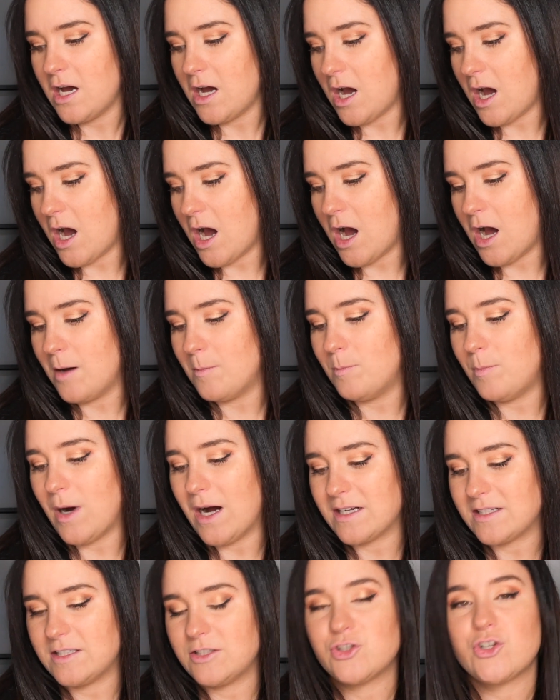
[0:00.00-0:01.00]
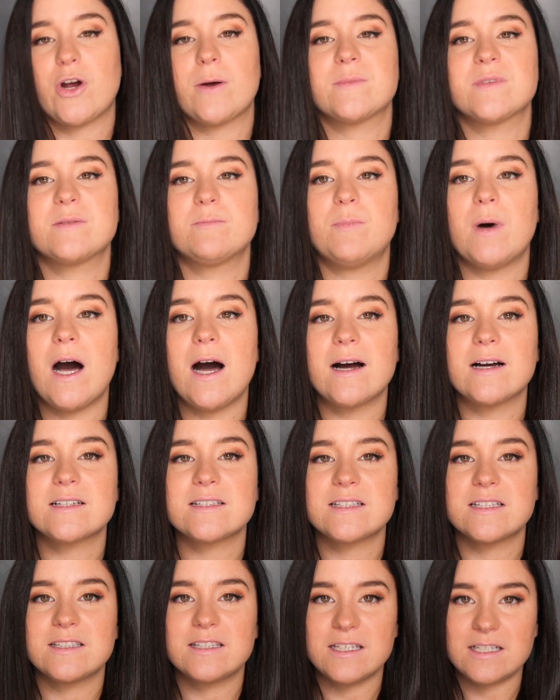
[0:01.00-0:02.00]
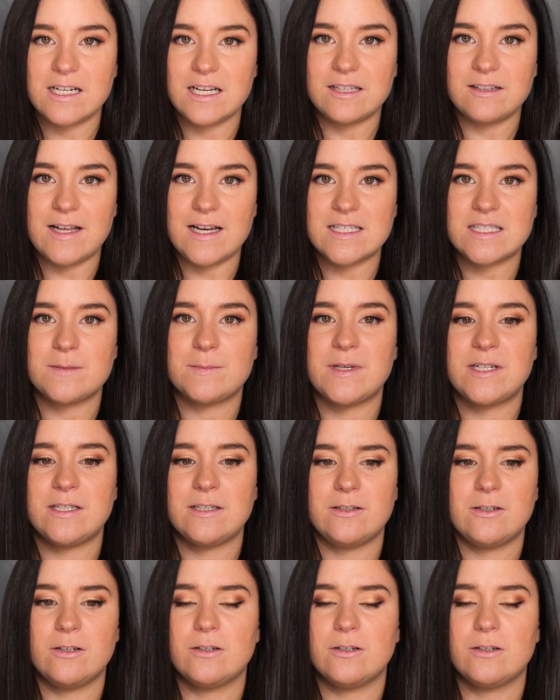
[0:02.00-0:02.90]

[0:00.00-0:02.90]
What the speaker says: BoxyCharm's box, and then I last minute,